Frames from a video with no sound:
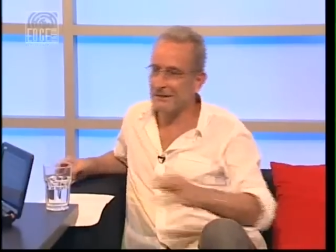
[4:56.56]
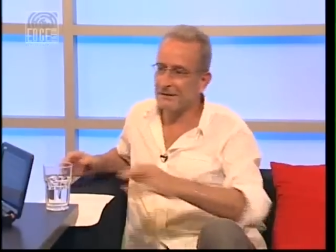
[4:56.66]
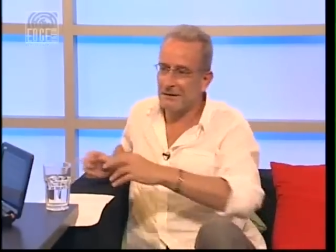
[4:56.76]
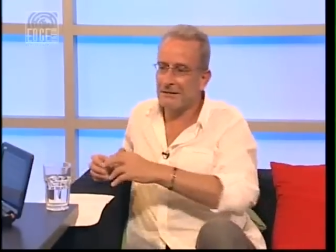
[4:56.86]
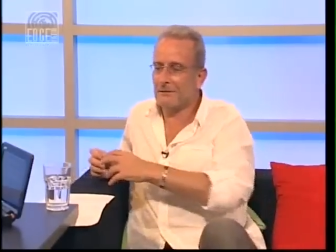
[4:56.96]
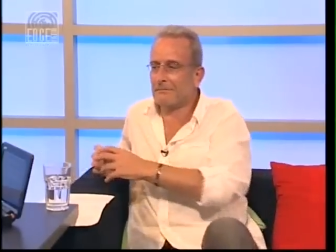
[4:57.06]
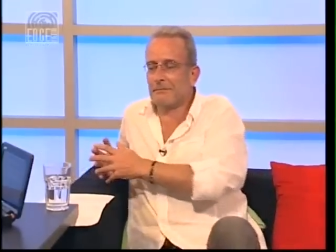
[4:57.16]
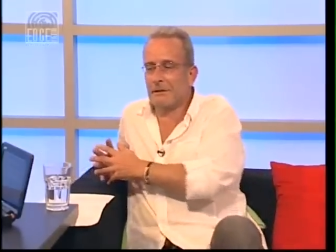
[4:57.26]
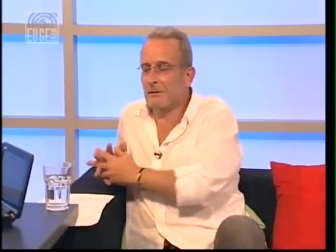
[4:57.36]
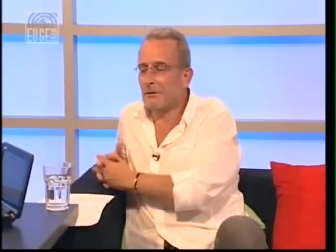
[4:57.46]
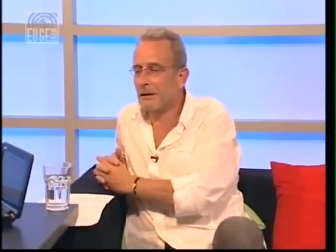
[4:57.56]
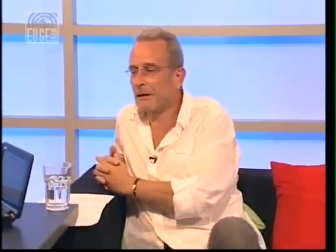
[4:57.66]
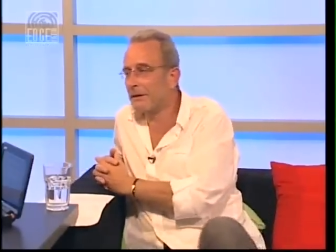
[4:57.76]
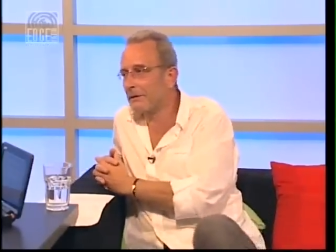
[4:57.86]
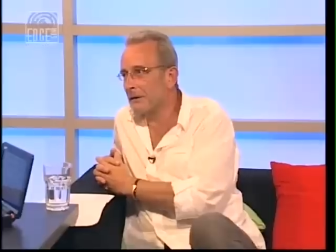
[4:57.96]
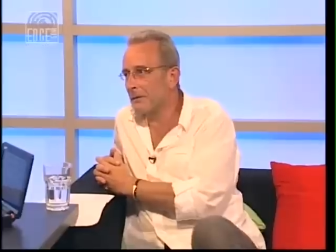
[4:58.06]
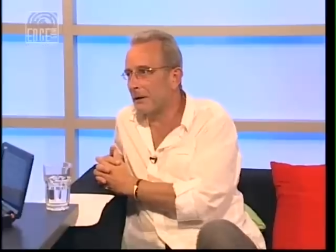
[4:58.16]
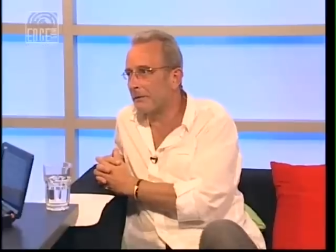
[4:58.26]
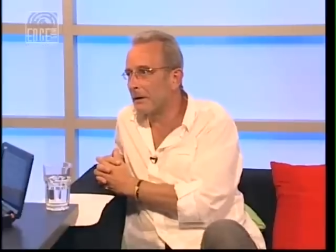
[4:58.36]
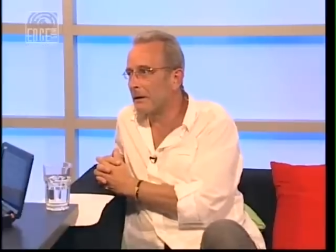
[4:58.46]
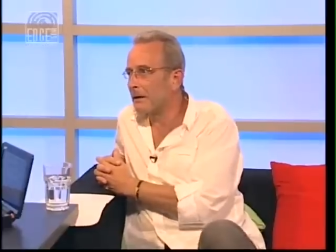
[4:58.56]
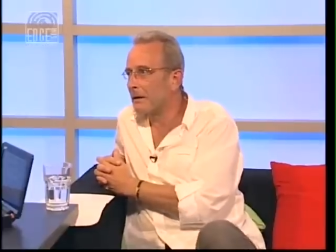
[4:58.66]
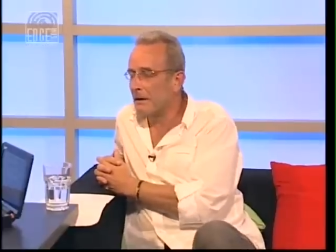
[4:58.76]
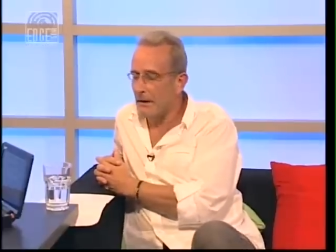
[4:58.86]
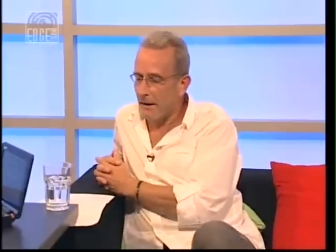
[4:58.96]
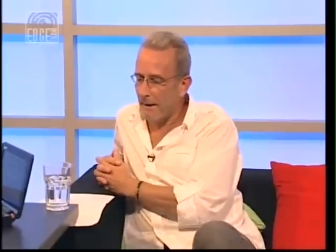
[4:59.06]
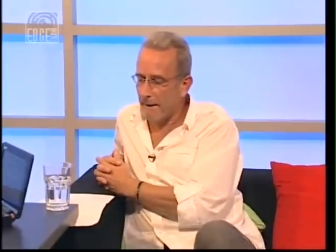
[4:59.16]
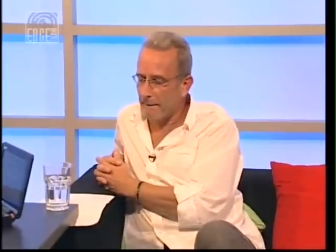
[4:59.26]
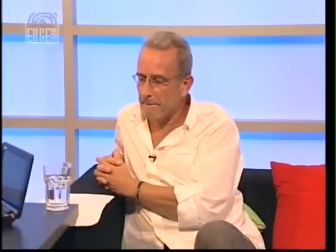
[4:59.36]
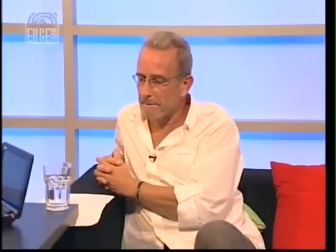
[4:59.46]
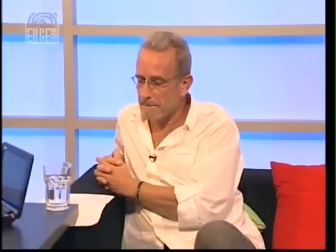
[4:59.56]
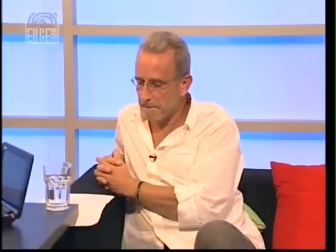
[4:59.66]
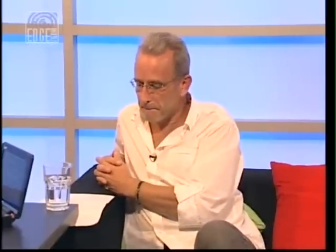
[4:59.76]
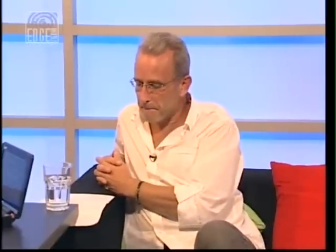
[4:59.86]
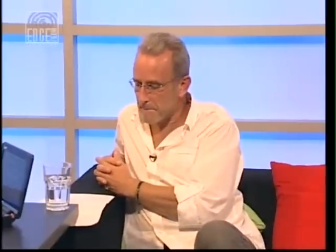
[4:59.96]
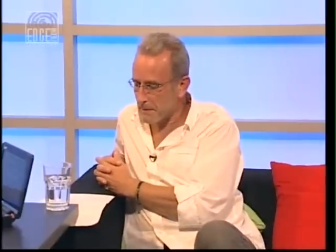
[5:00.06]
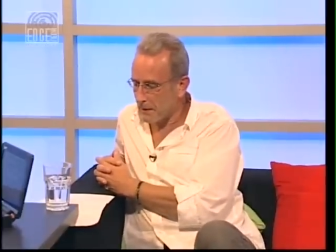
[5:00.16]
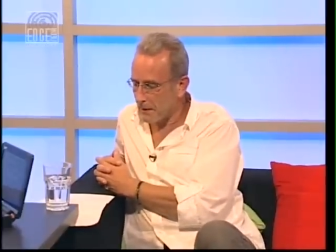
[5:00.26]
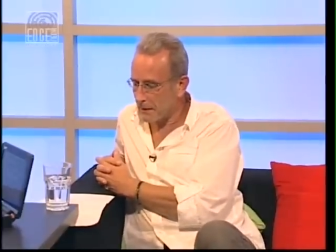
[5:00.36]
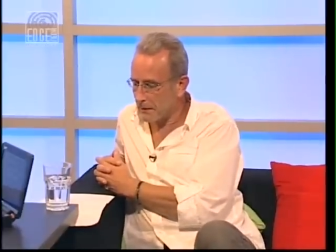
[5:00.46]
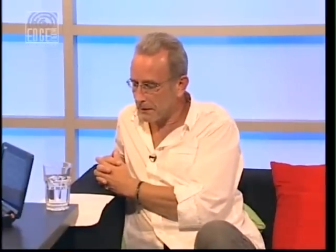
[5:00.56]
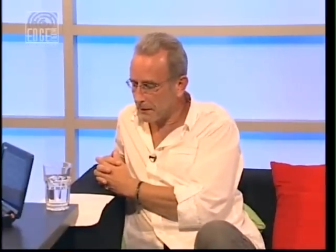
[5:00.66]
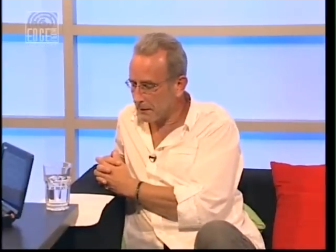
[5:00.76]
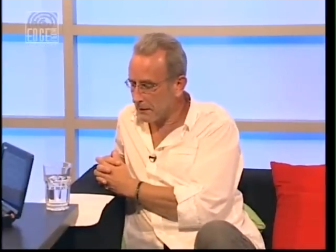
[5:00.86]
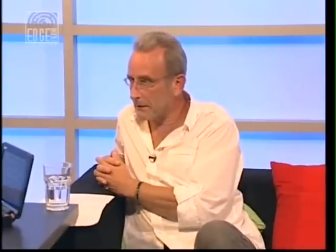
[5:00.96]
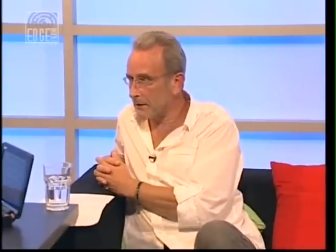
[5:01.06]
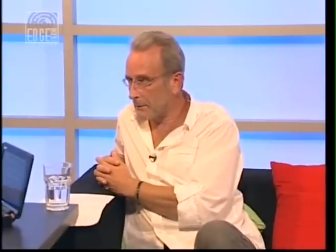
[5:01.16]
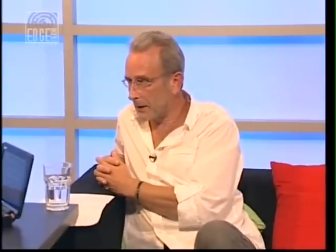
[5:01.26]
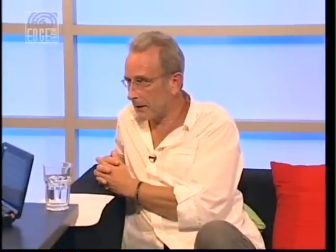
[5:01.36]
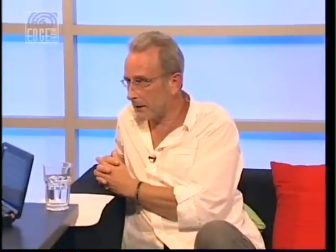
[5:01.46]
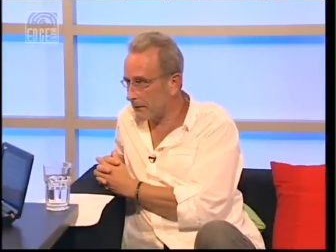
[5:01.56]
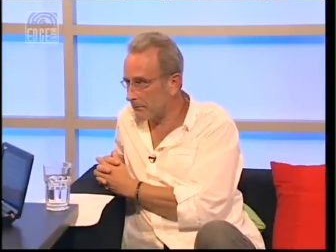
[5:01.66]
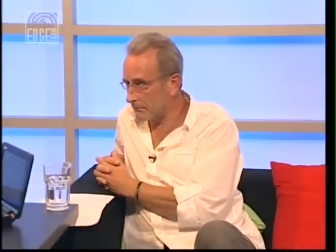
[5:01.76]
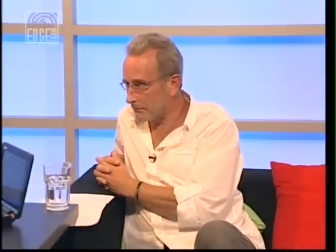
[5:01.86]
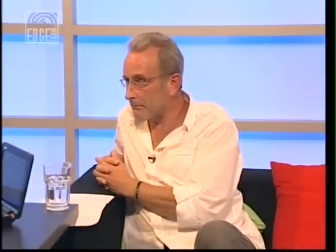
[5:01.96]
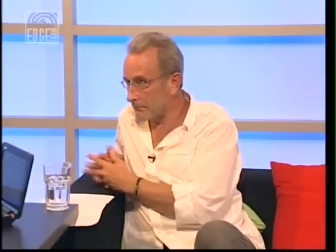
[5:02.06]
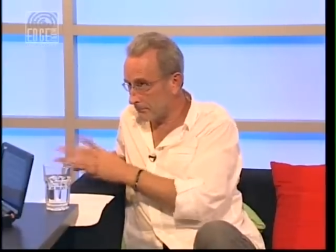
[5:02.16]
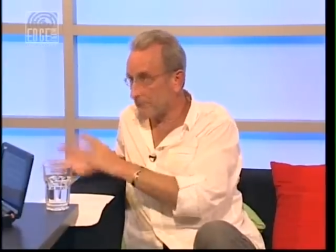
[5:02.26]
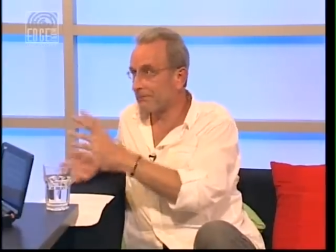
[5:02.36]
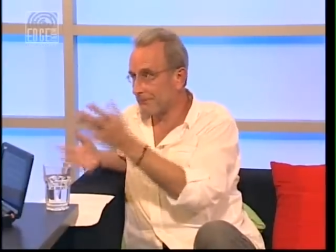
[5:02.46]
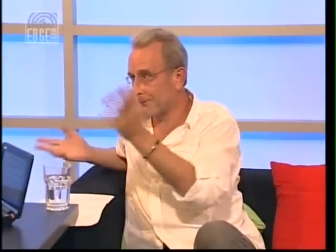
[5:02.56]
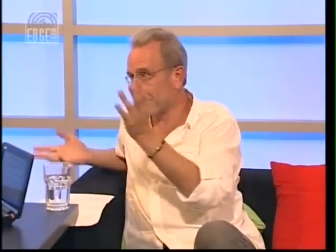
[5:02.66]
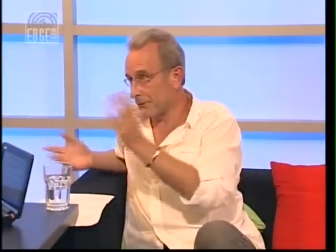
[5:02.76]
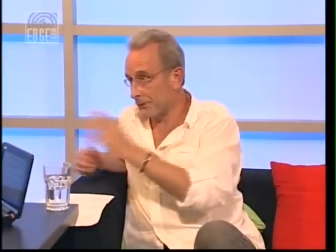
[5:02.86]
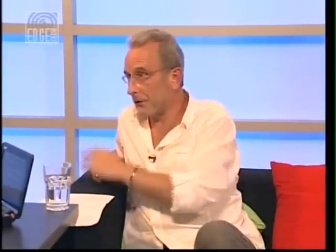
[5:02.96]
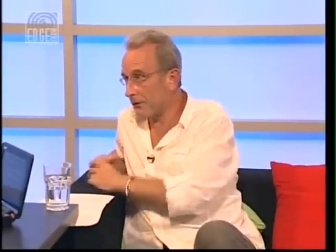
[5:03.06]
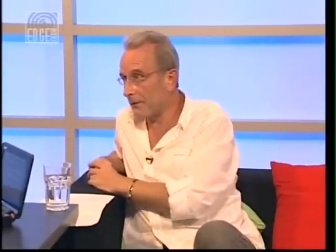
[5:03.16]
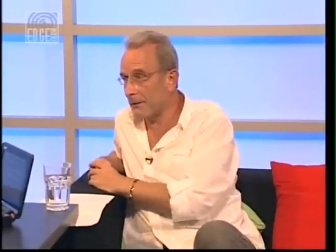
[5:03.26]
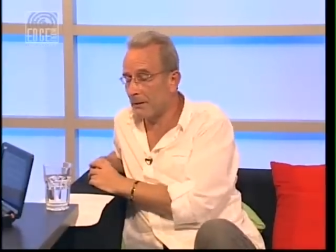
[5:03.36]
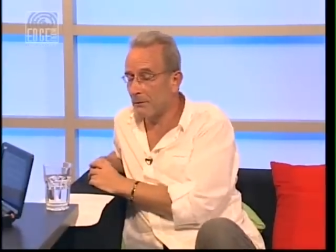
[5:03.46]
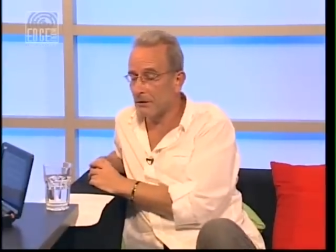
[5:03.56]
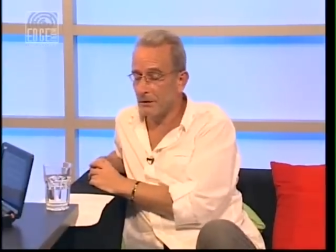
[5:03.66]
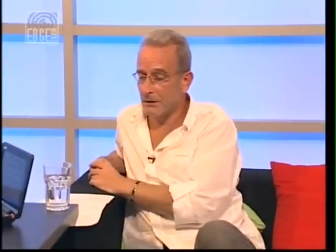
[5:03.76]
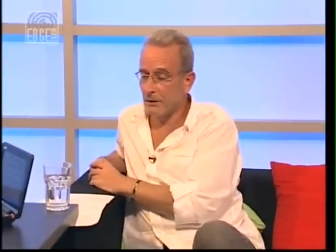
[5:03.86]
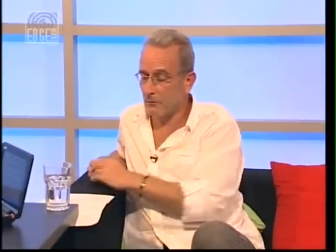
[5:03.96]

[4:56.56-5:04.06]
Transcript: You know, I, I don't know what the hell you're on about. Um, he said the, the banking stuff. I mean, I'm not going